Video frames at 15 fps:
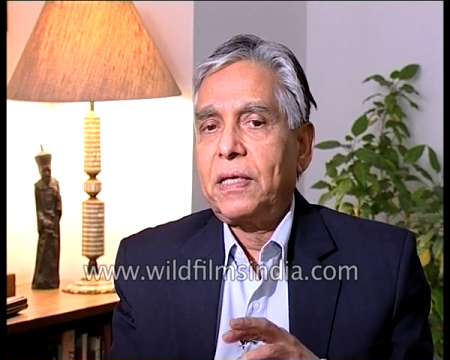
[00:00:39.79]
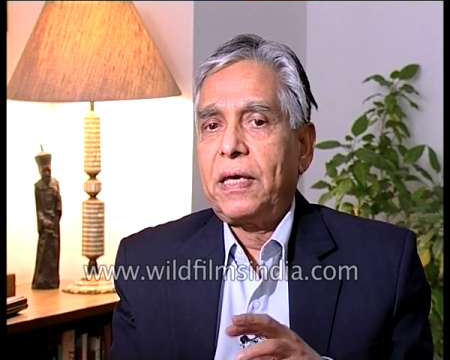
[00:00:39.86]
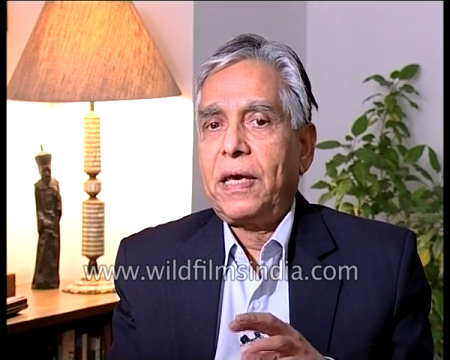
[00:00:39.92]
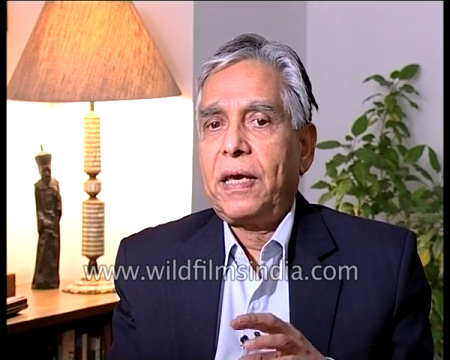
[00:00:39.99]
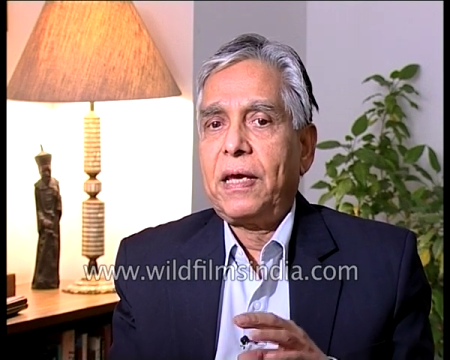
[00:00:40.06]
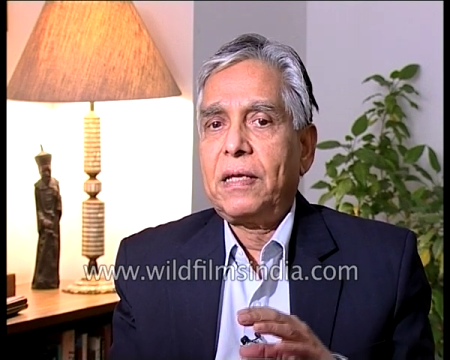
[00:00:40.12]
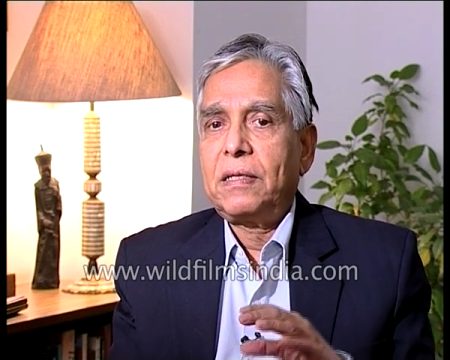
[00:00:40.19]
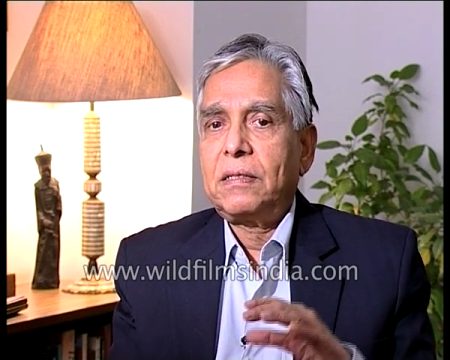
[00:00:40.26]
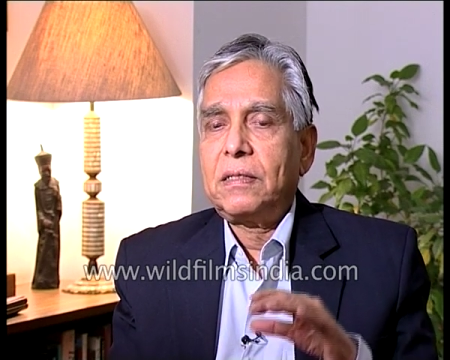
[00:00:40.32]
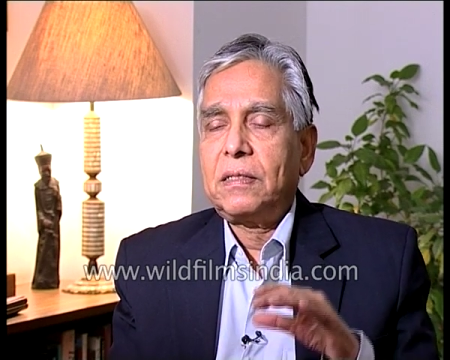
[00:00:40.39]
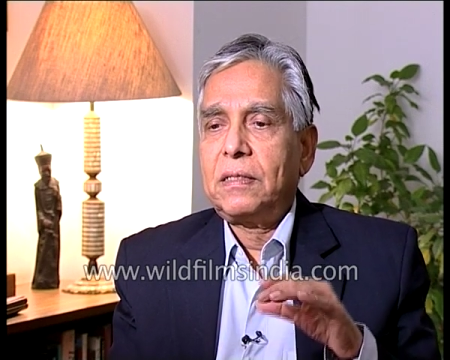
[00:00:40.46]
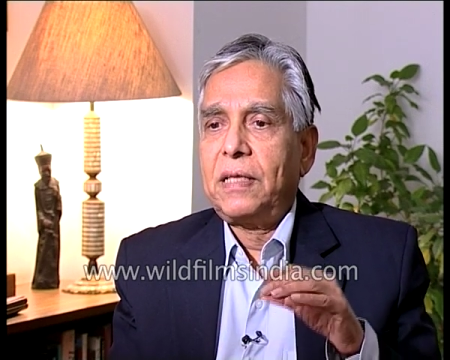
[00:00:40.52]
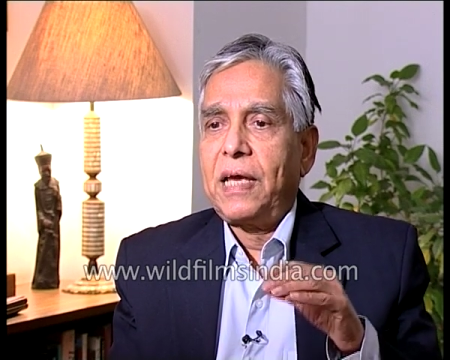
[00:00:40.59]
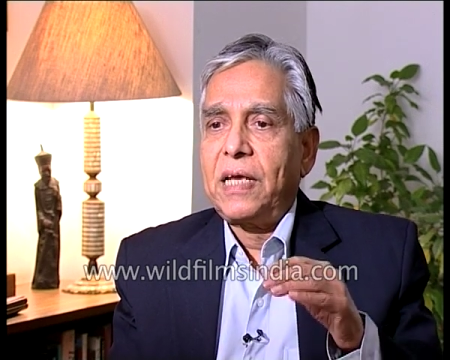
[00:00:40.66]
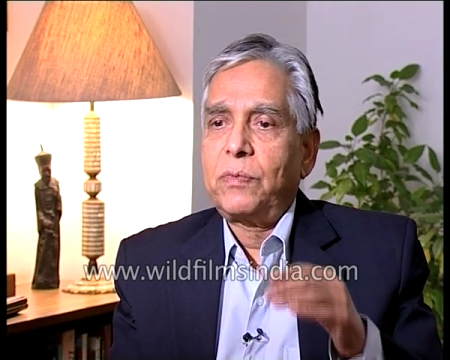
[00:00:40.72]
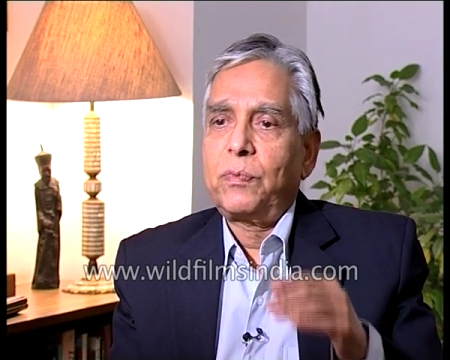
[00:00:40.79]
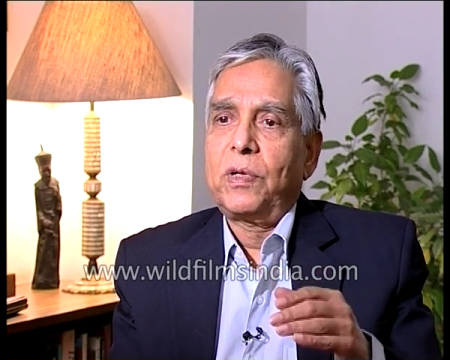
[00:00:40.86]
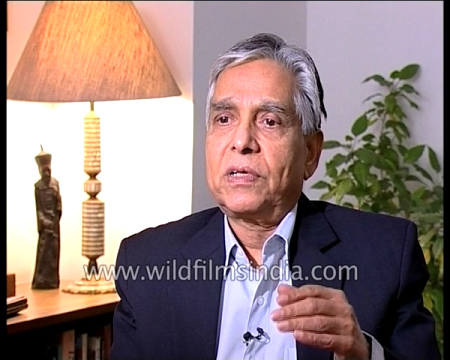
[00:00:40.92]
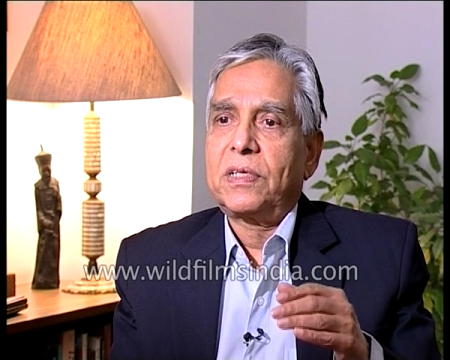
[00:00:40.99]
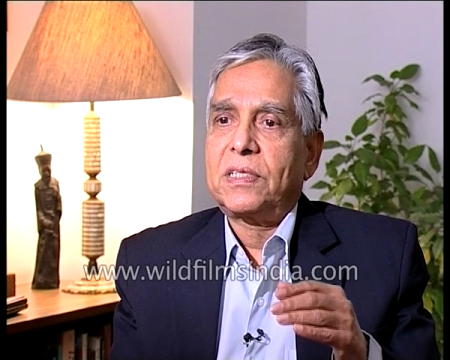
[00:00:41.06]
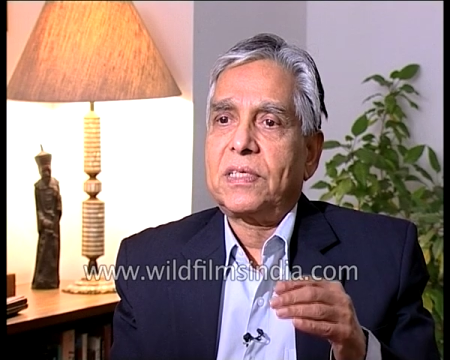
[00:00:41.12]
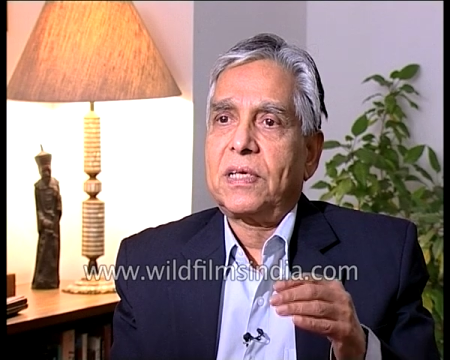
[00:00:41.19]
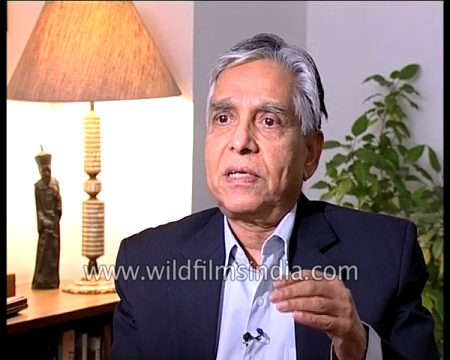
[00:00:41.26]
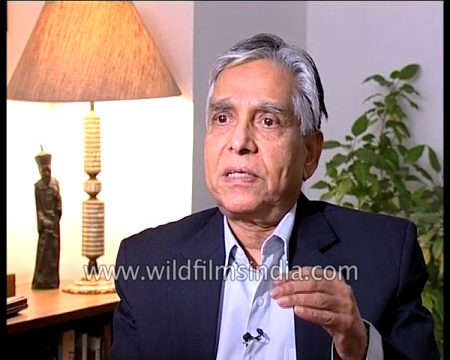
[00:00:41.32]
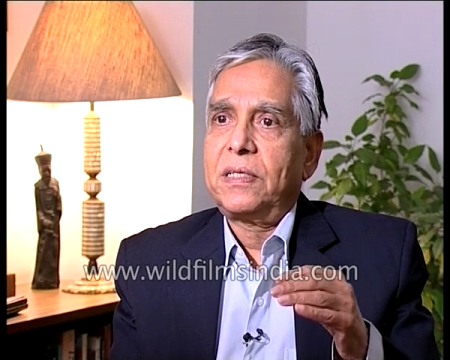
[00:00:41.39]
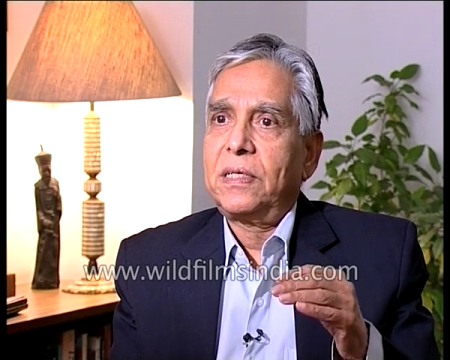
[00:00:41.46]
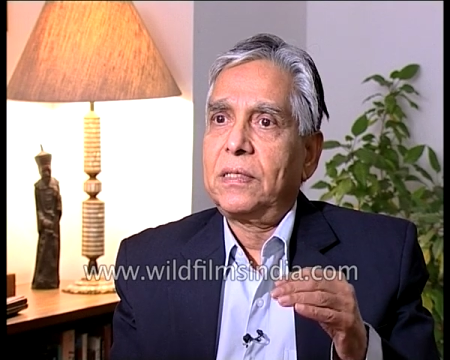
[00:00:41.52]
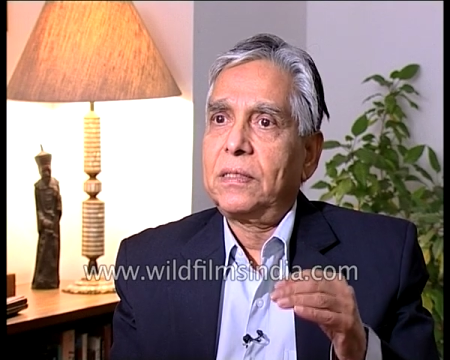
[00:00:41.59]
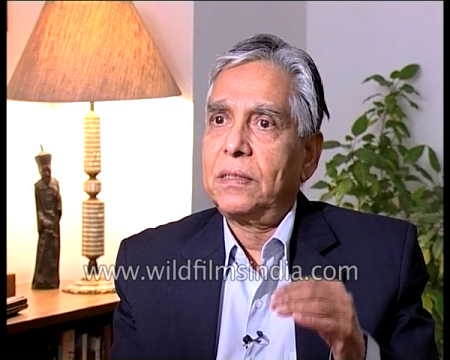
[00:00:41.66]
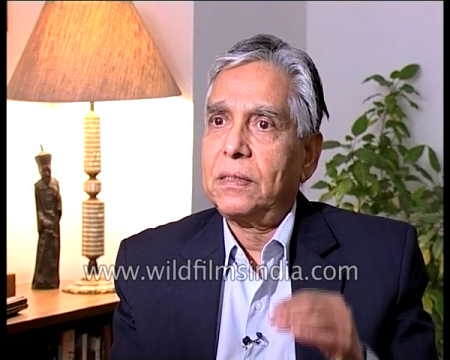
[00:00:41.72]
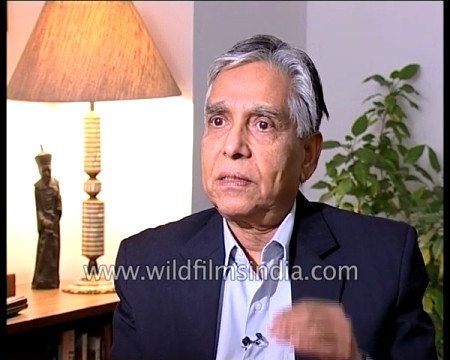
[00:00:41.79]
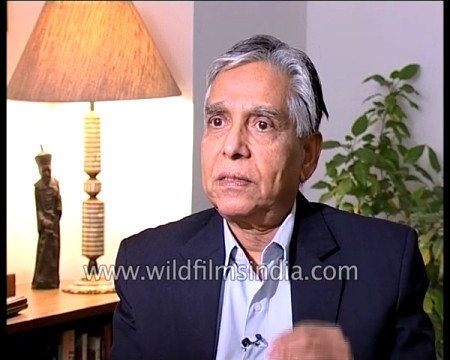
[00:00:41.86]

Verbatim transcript: and that will result in